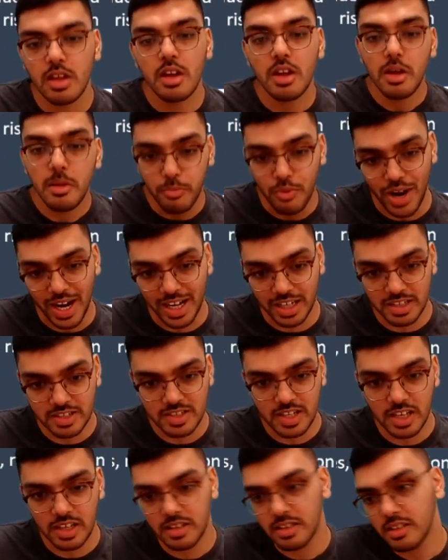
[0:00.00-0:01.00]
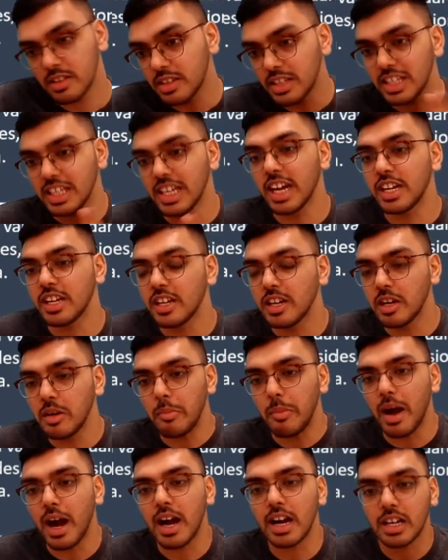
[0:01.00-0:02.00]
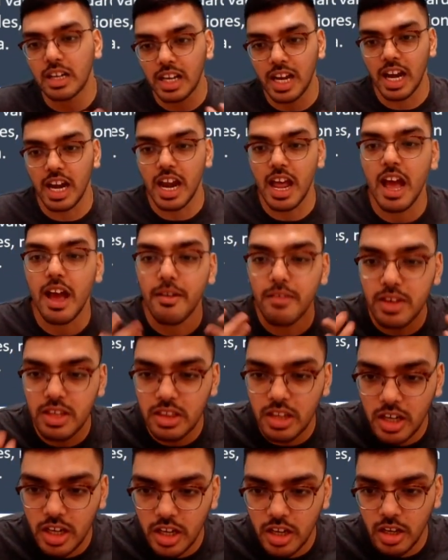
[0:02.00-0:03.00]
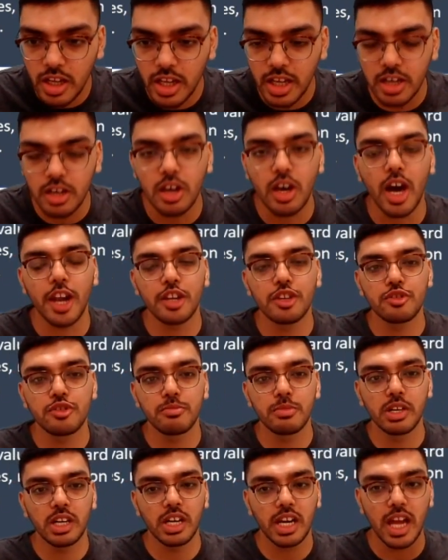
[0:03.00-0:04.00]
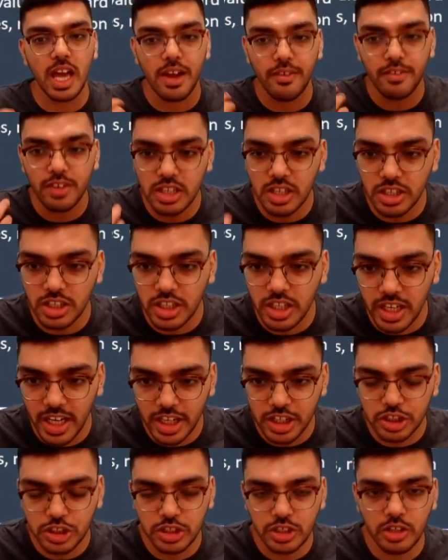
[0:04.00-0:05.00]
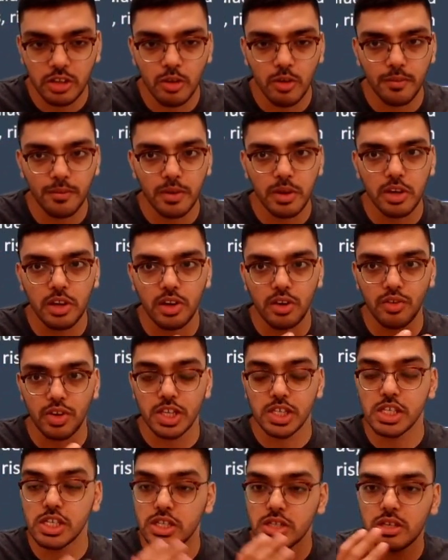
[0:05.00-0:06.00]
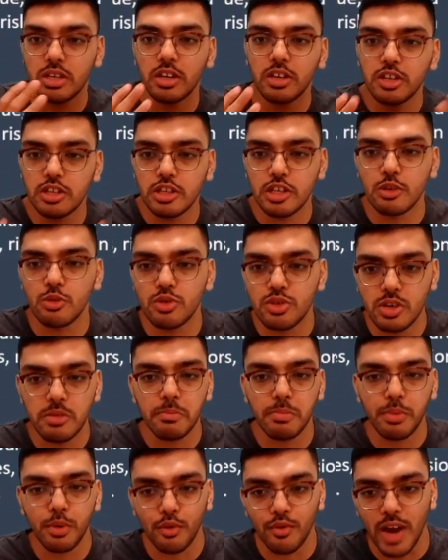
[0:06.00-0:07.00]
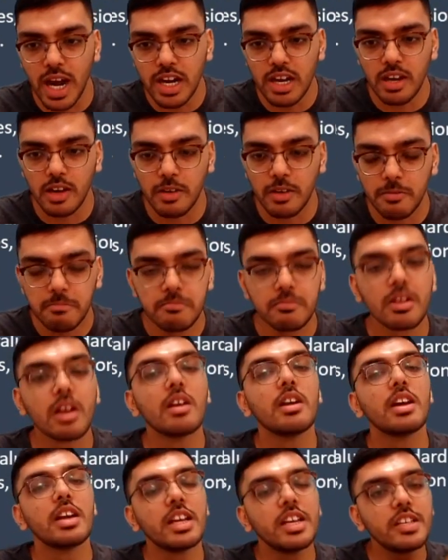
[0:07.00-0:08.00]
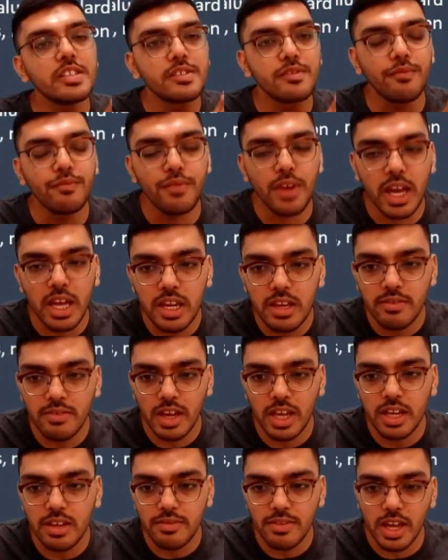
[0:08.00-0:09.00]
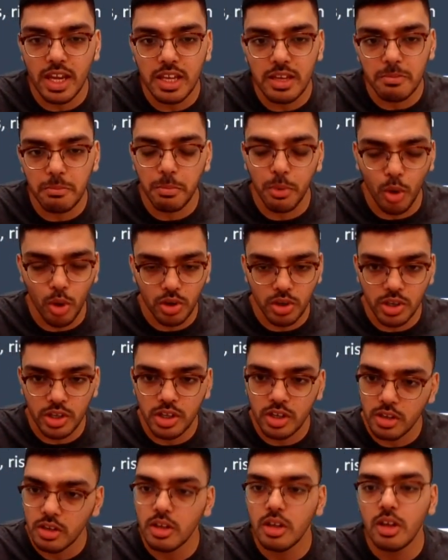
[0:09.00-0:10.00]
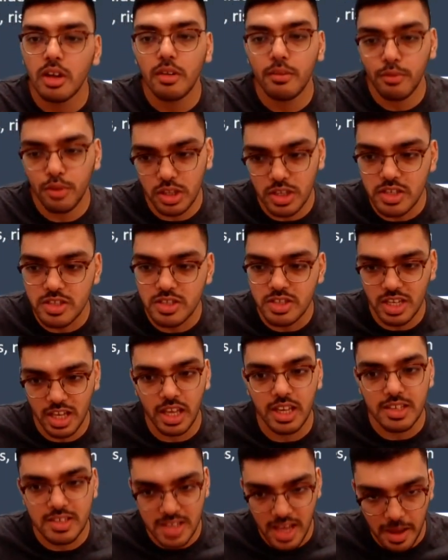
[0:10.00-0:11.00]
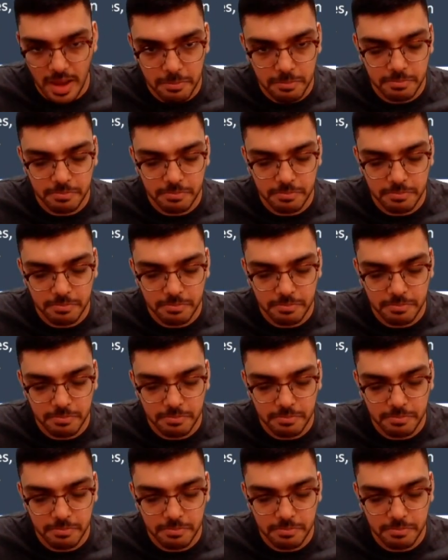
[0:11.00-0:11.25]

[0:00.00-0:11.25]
Practicing, getting it marked, and having the encouragement and having the direction of a registered tuition provider is very important for this exam.